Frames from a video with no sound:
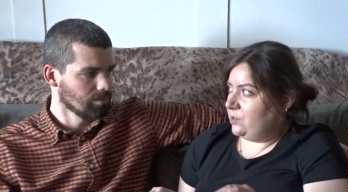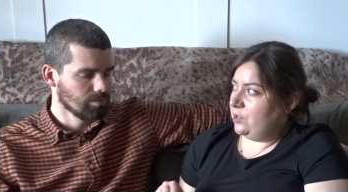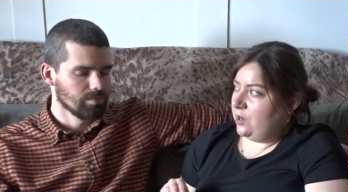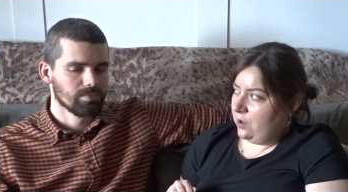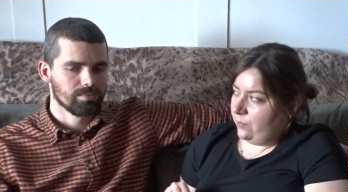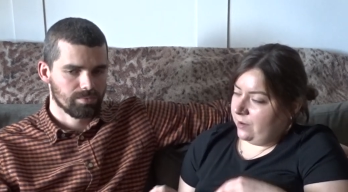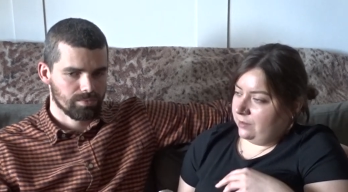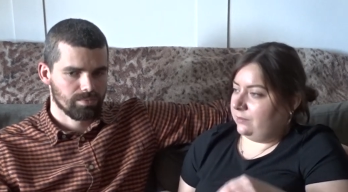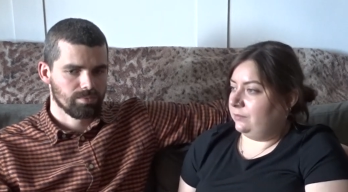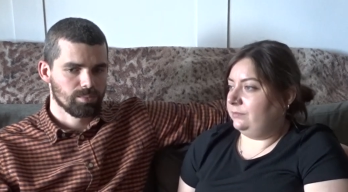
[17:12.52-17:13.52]
Speaker 1: YouTube mm.
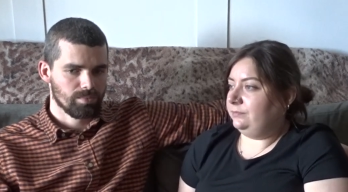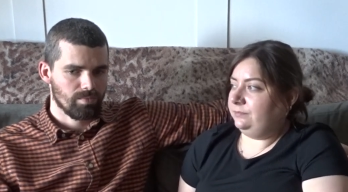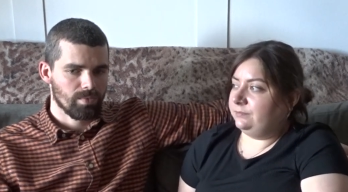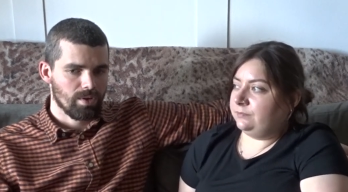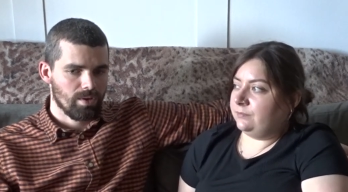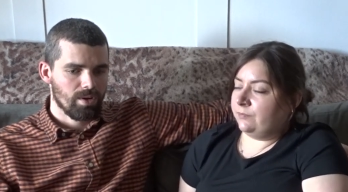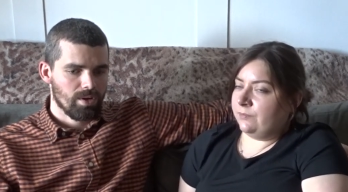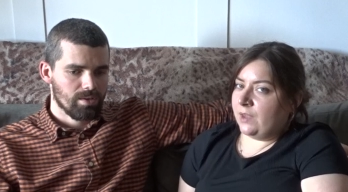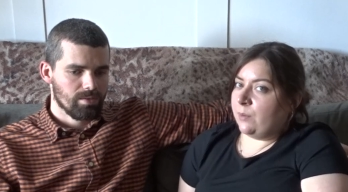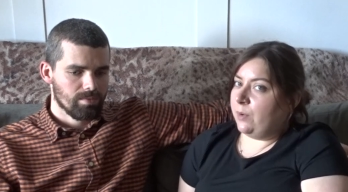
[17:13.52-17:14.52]
and
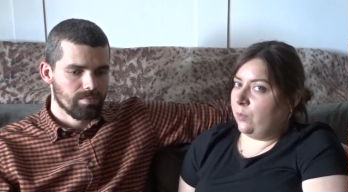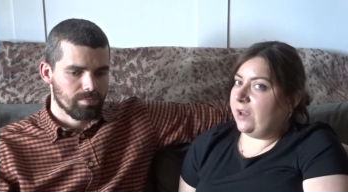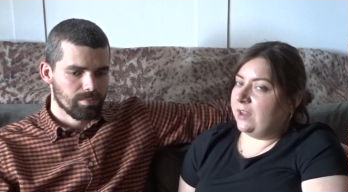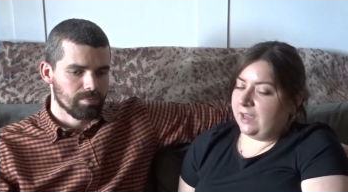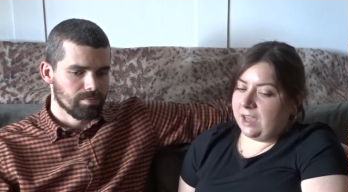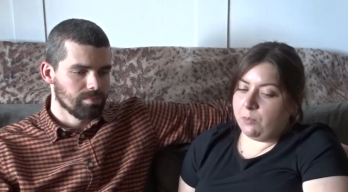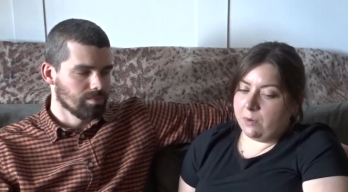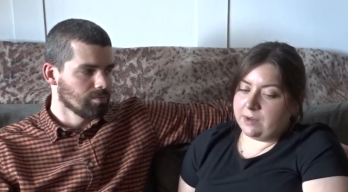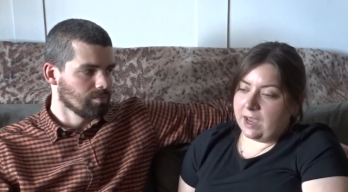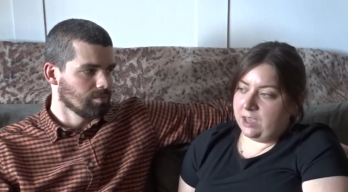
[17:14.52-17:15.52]
but we're going to keep
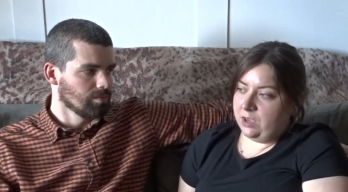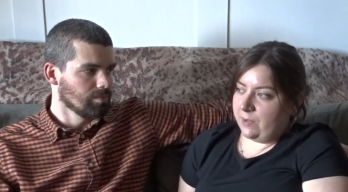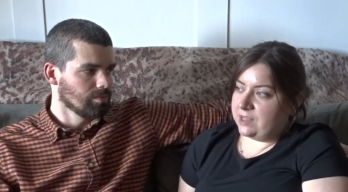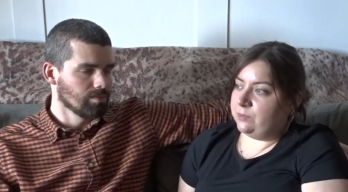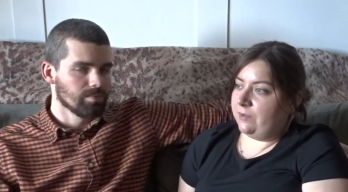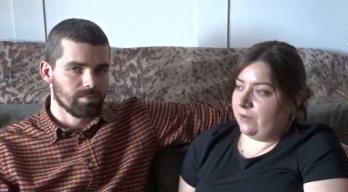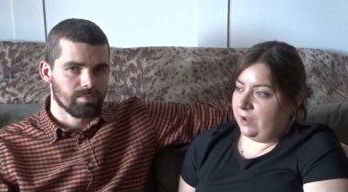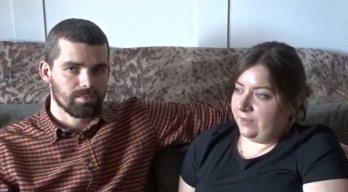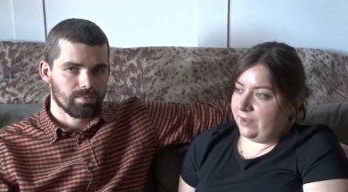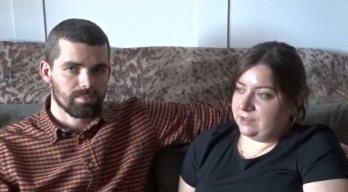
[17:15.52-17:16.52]
updating you as we
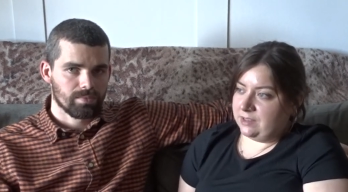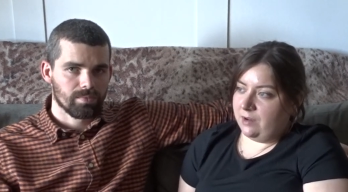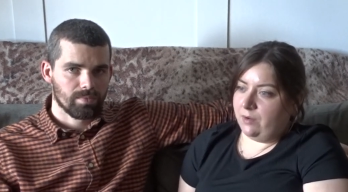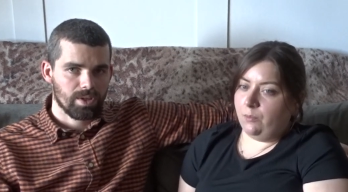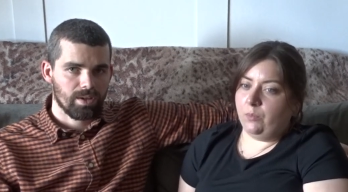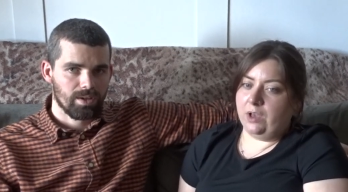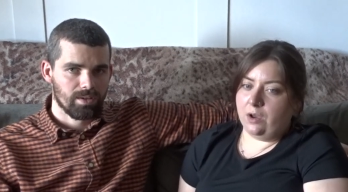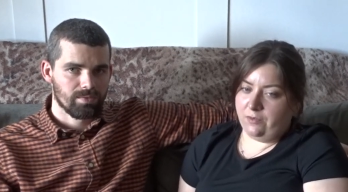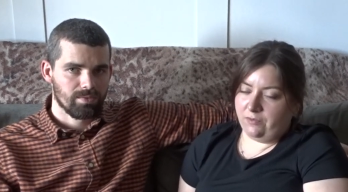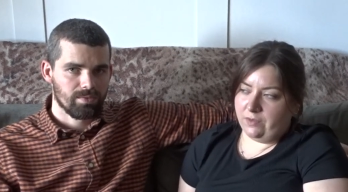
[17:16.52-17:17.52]
find things out and yeah. we
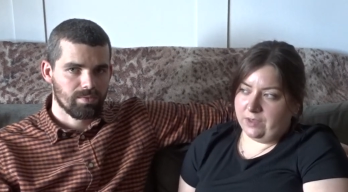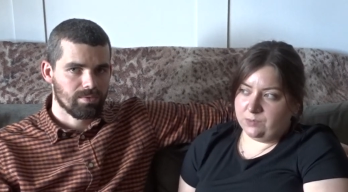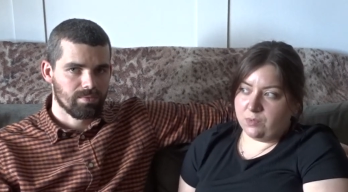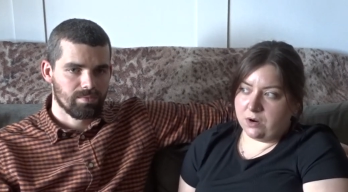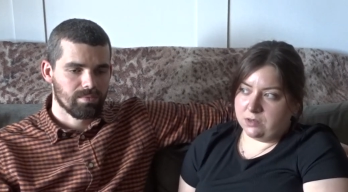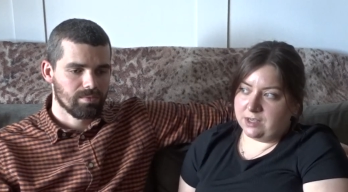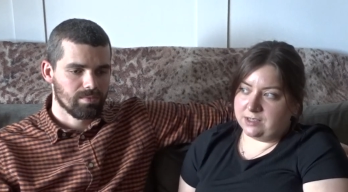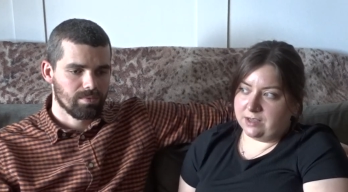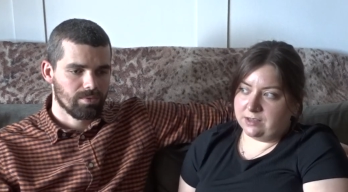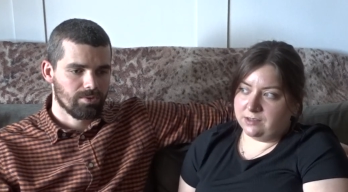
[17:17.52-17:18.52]
go through these
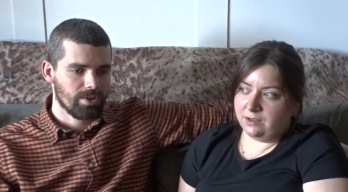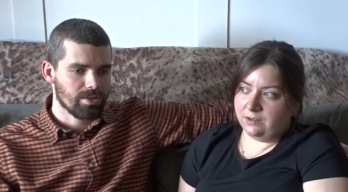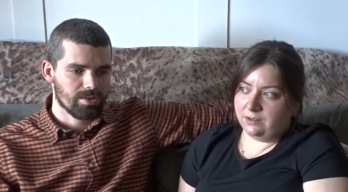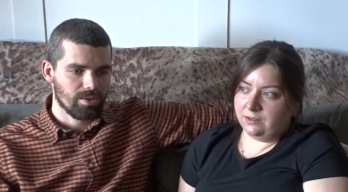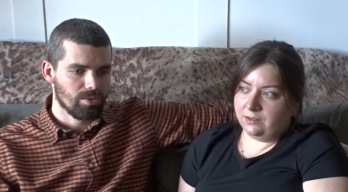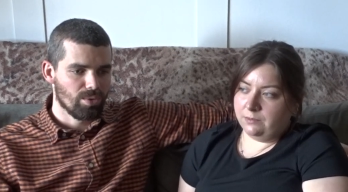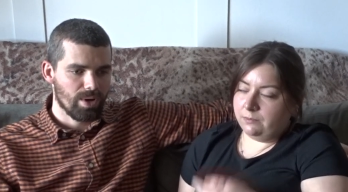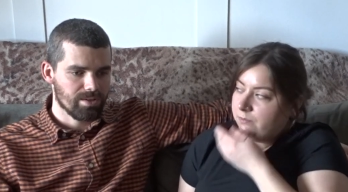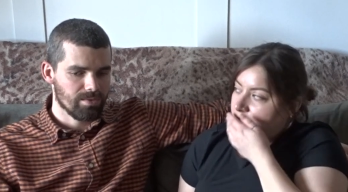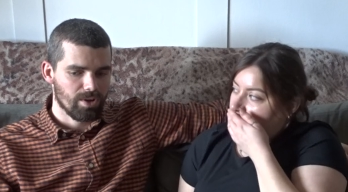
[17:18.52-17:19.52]
processes.
Speaker 2: Things are
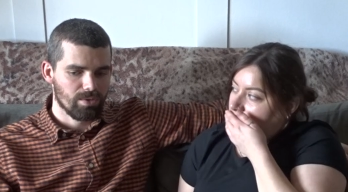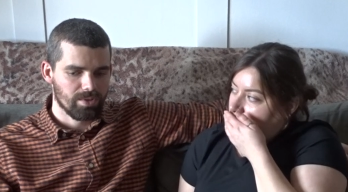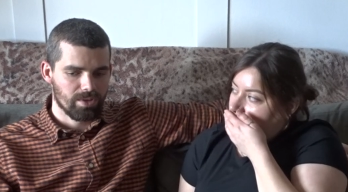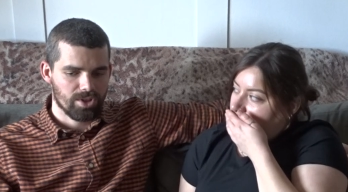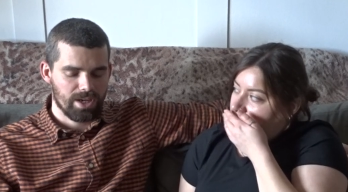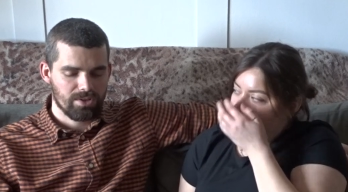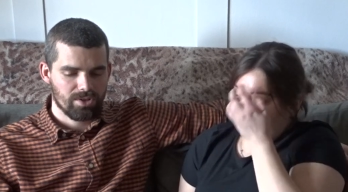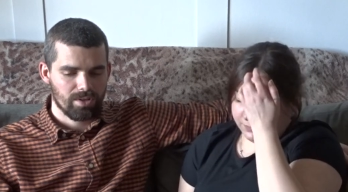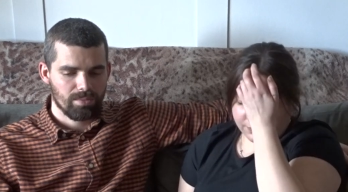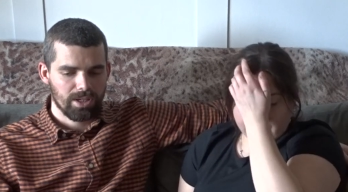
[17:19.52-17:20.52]
always evolving and
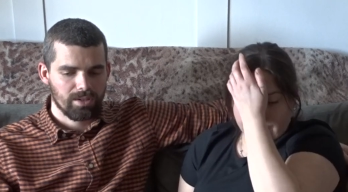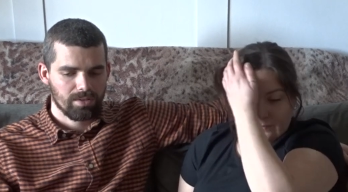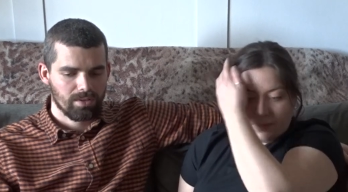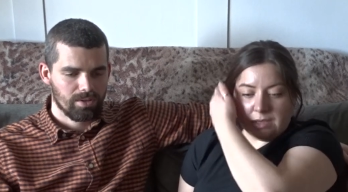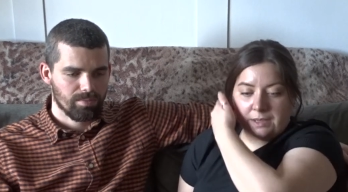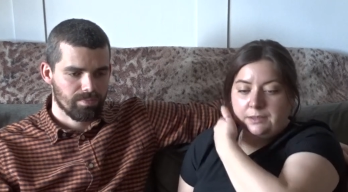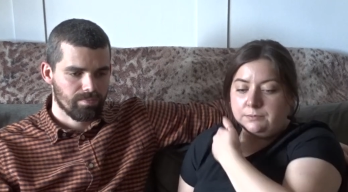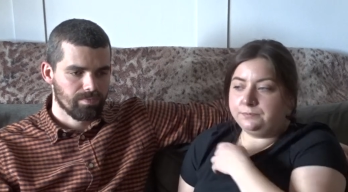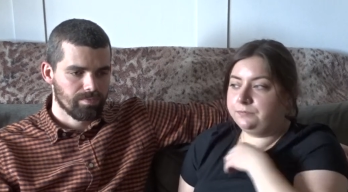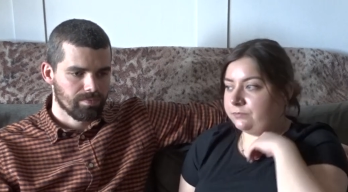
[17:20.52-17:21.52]
changing at the minute.
Speaker 1: Yeah.
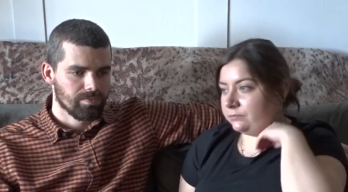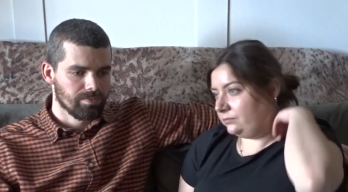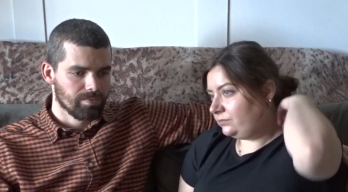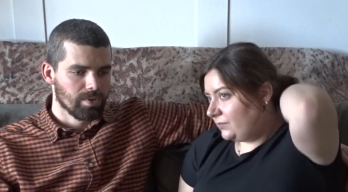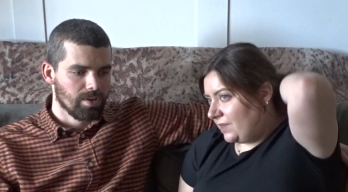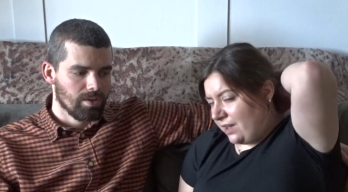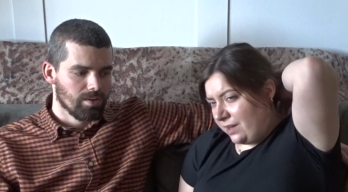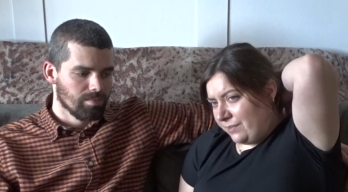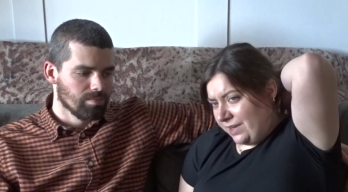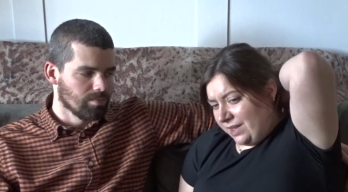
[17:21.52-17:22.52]

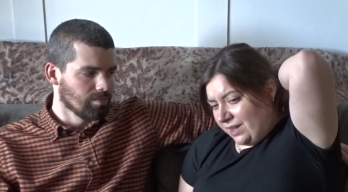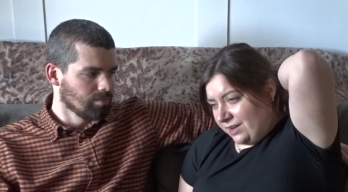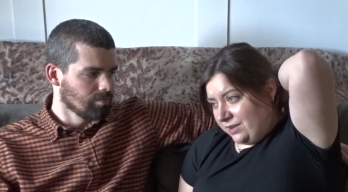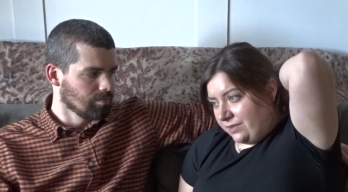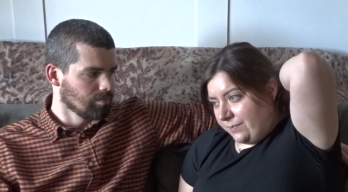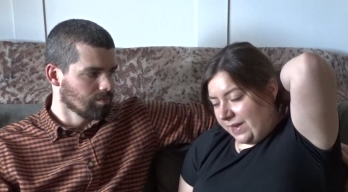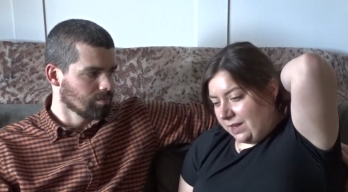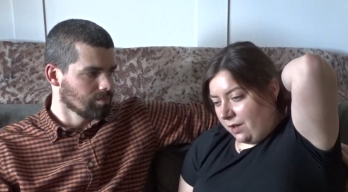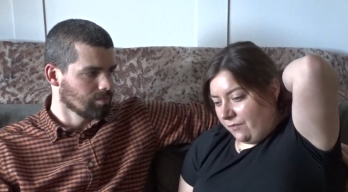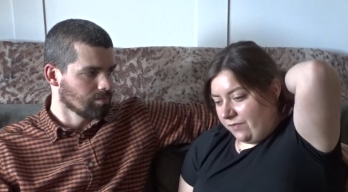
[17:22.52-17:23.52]
Um, another big
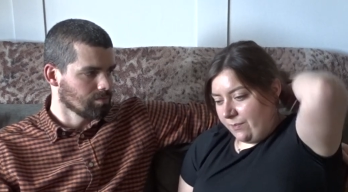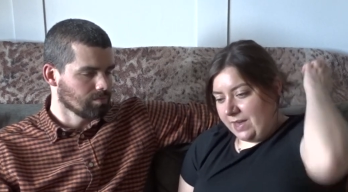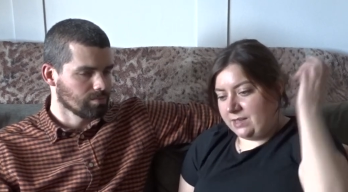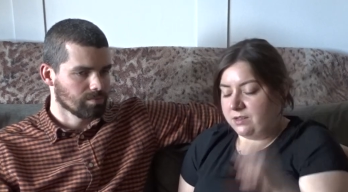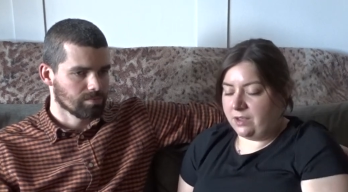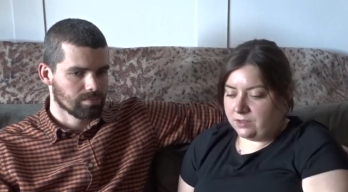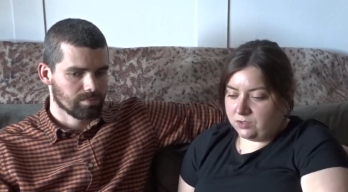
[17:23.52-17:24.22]
con for me is like